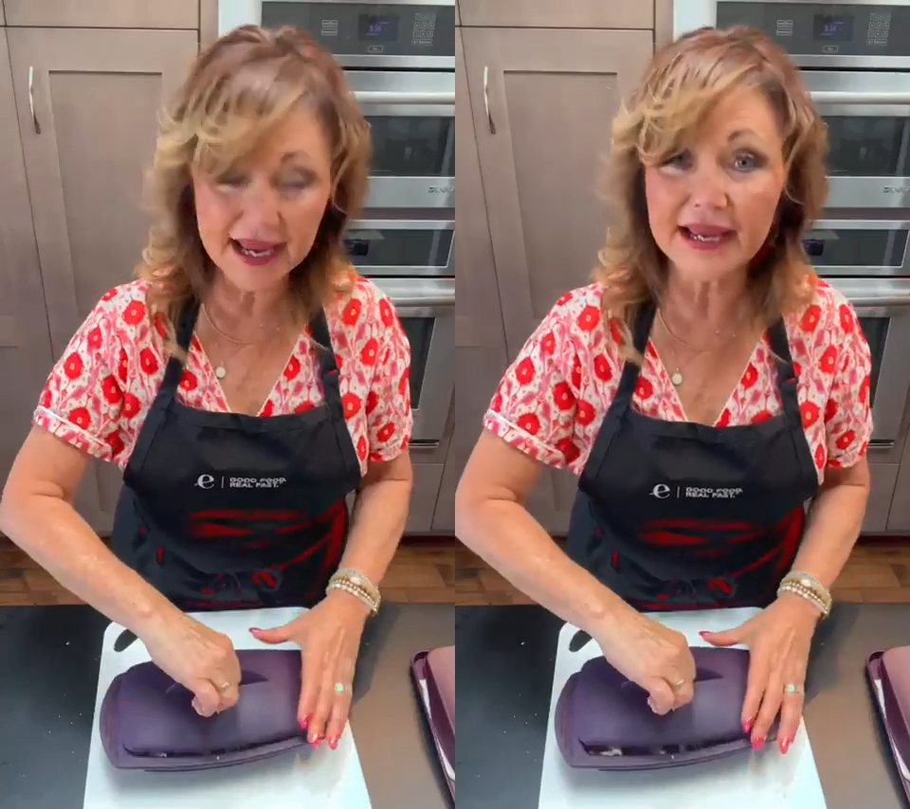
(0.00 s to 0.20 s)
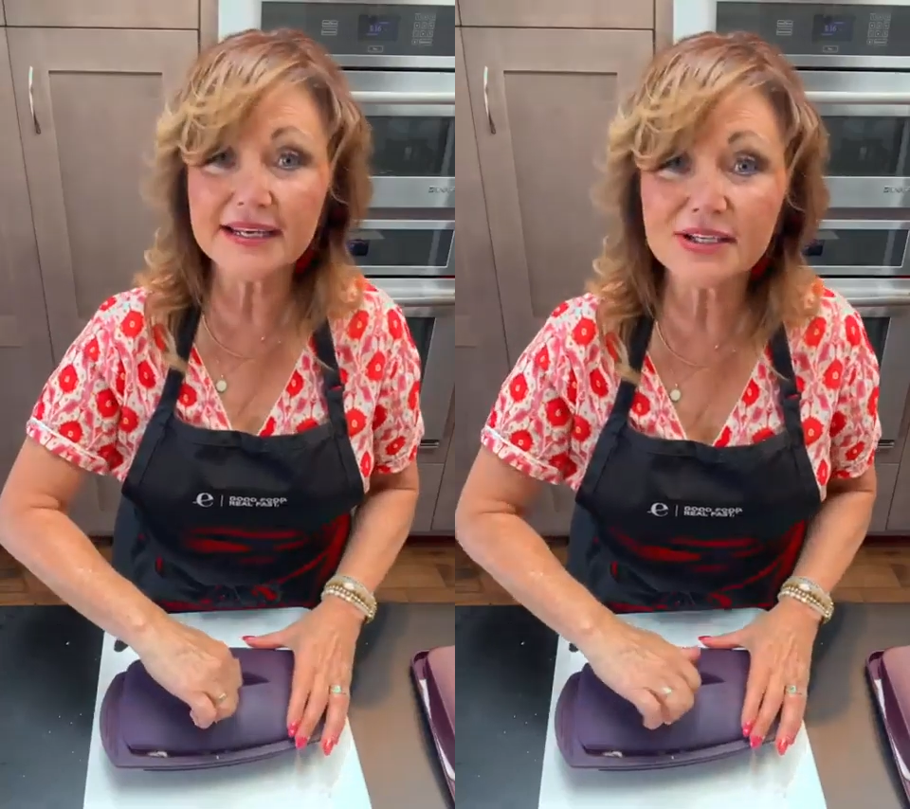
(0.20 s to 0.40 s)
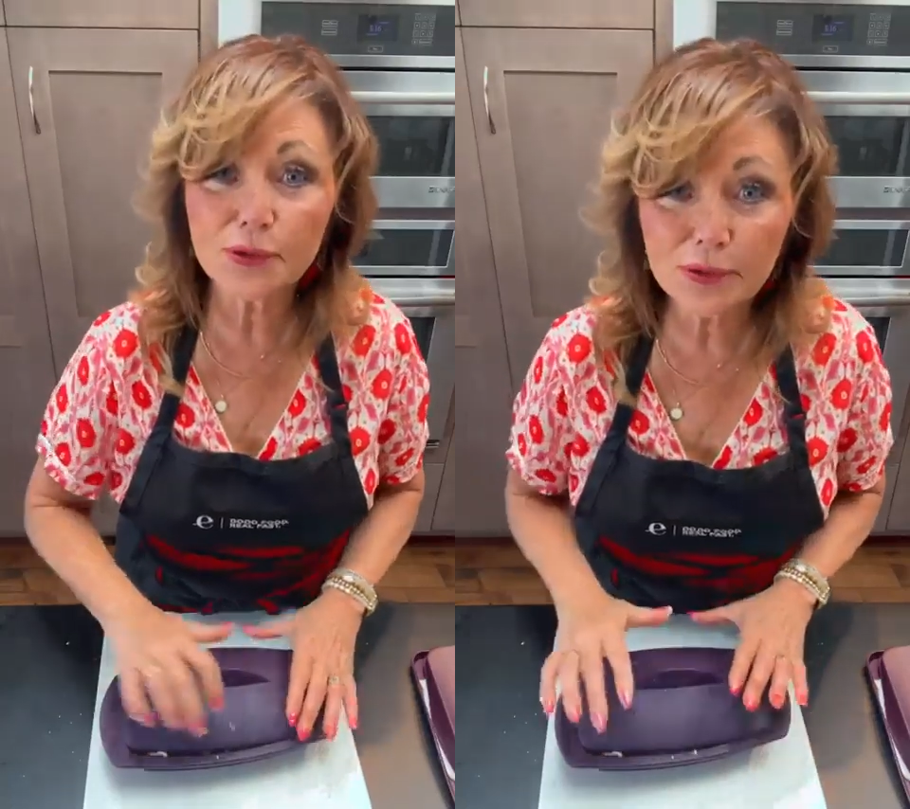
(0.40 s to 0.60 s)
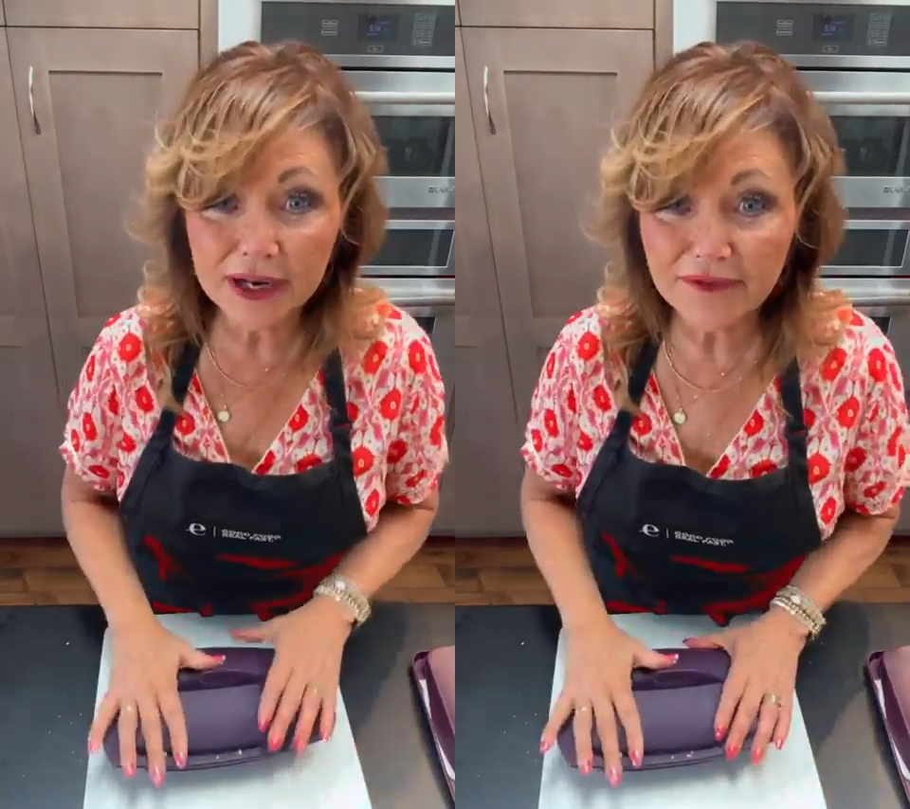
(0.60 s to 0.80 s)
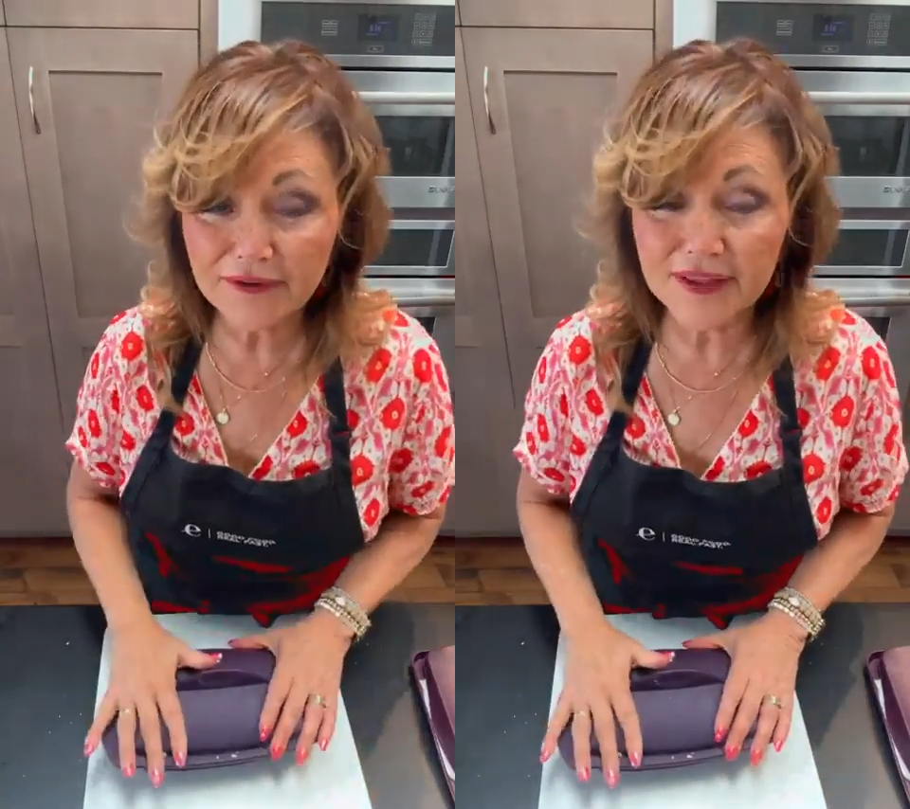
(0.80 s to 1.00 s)
And
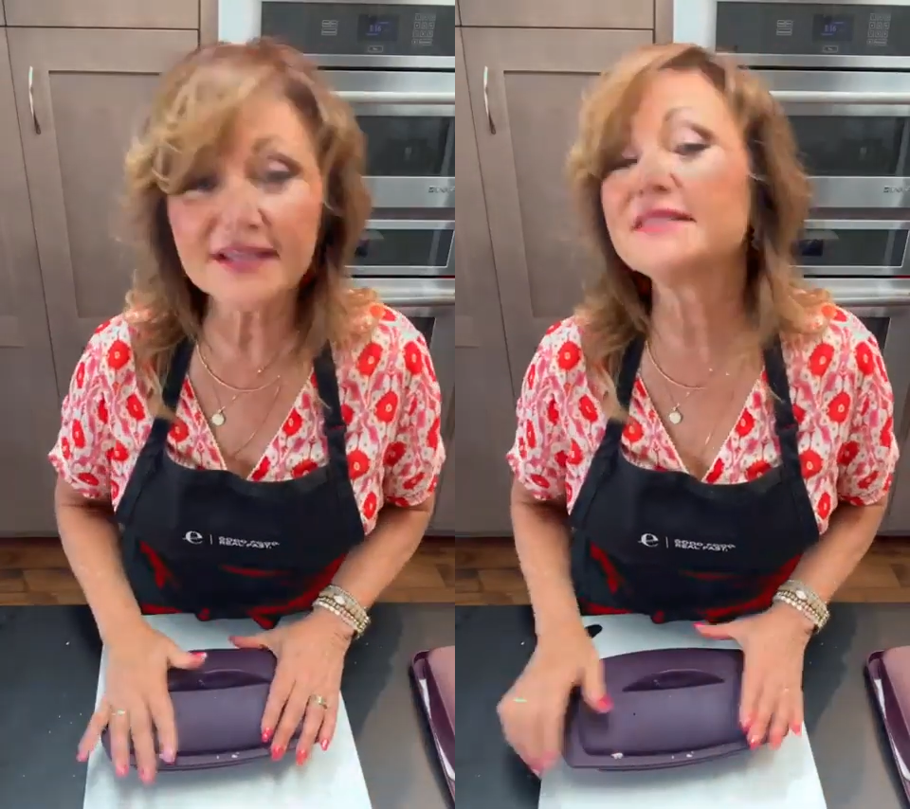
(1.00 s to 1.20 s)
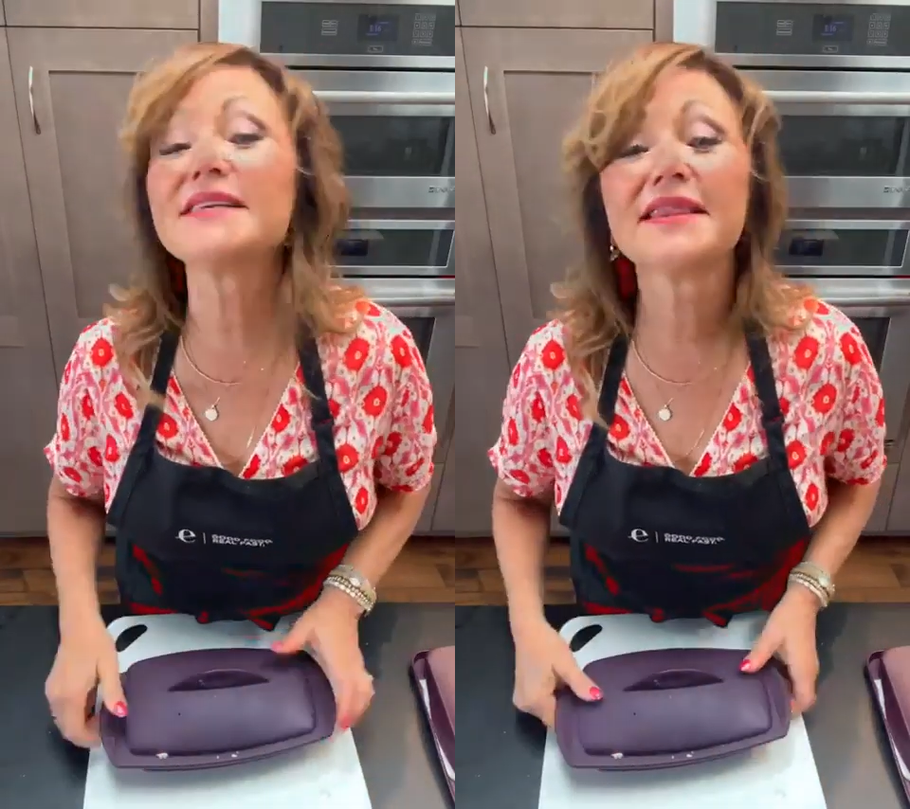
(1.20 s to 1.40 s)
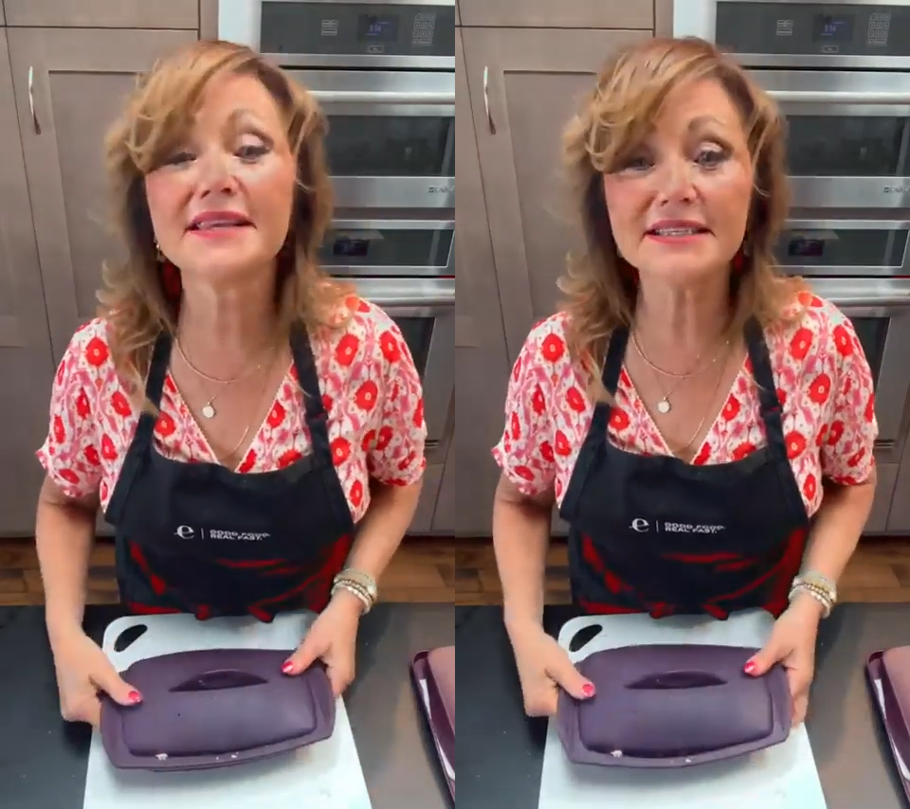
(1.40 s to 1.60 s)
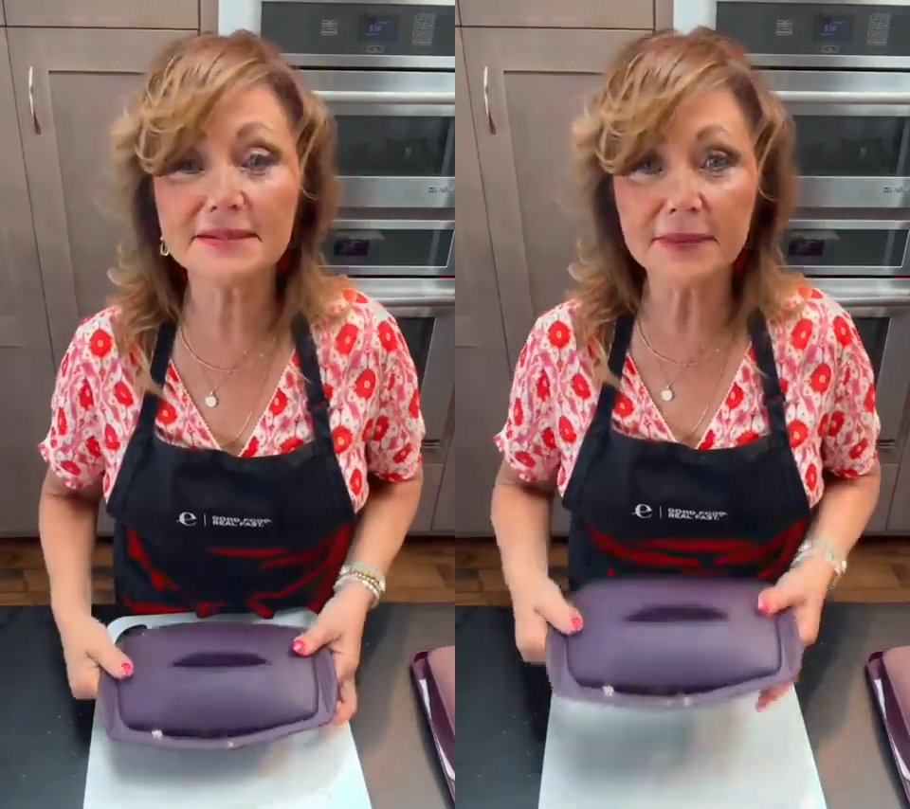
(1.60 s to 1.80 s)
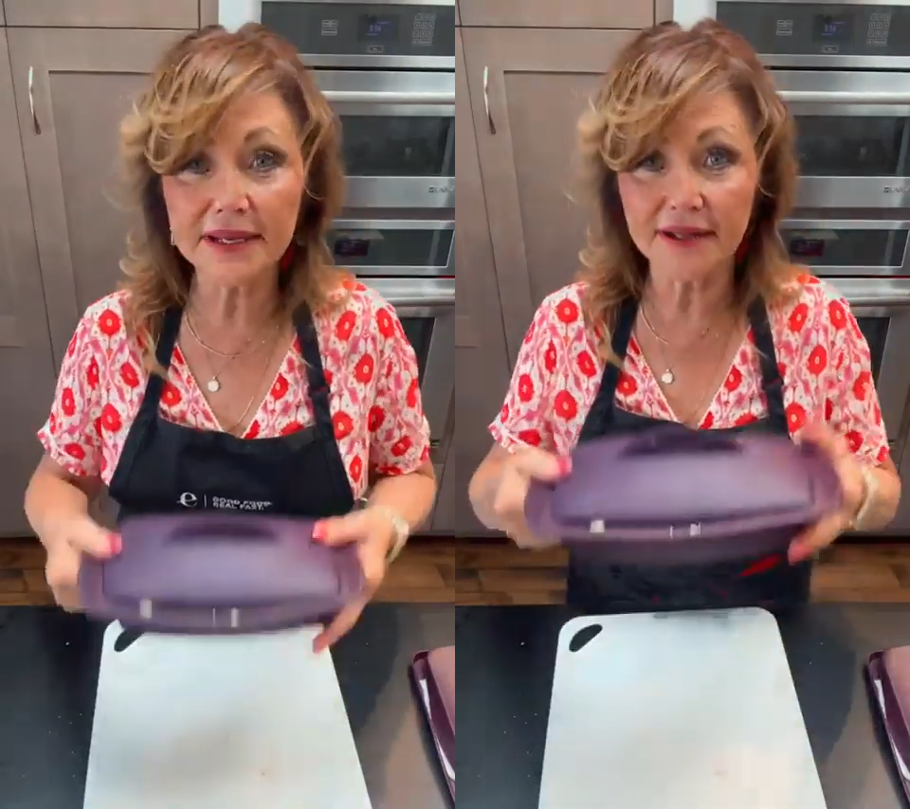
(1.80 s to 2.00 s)
ready for this?
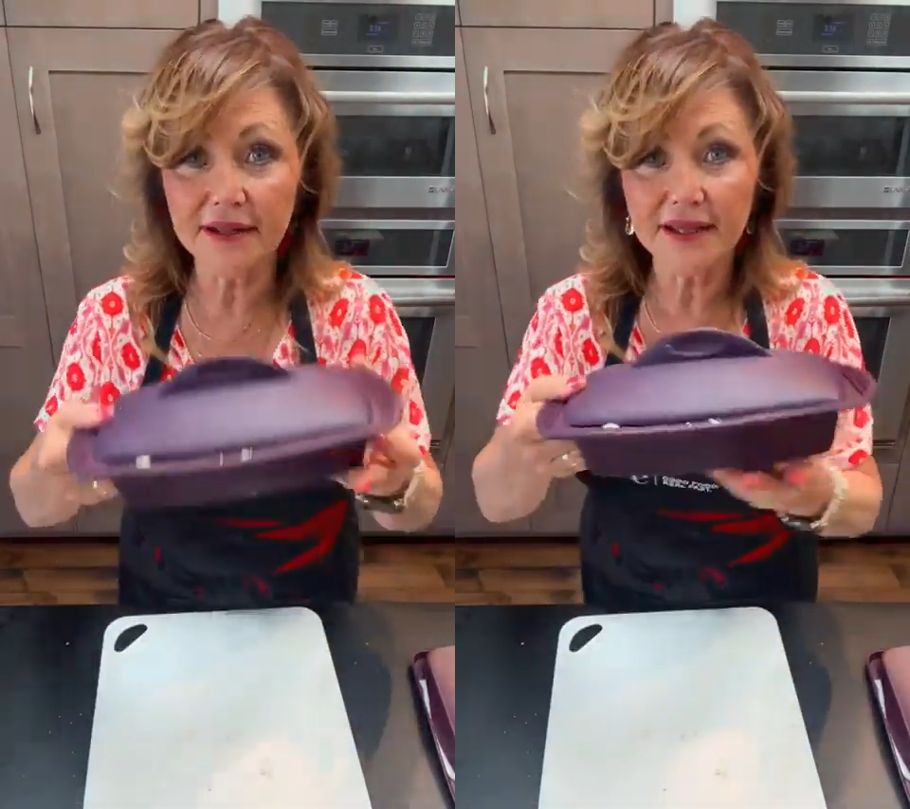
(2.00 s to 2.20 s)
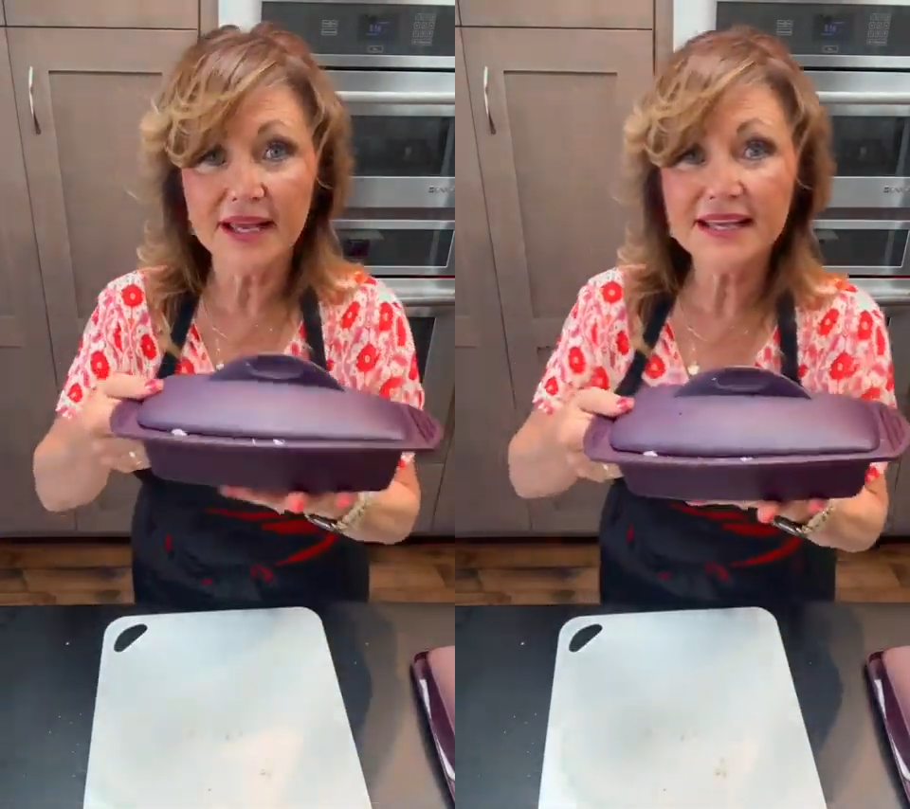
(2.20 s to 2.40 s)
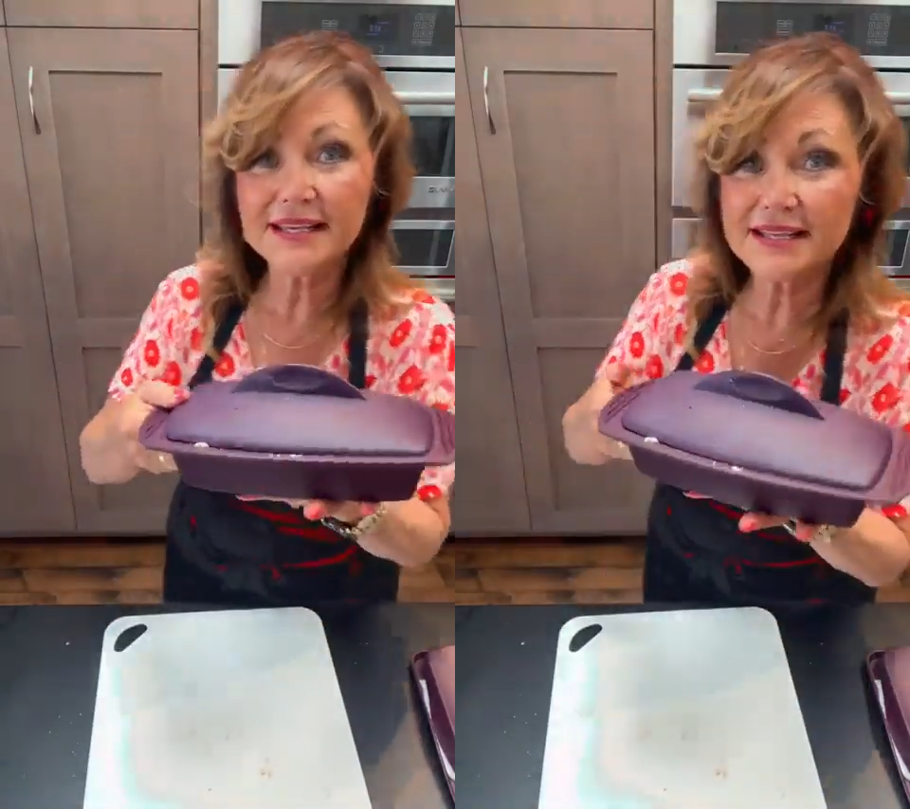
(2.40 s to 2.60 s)
This meal,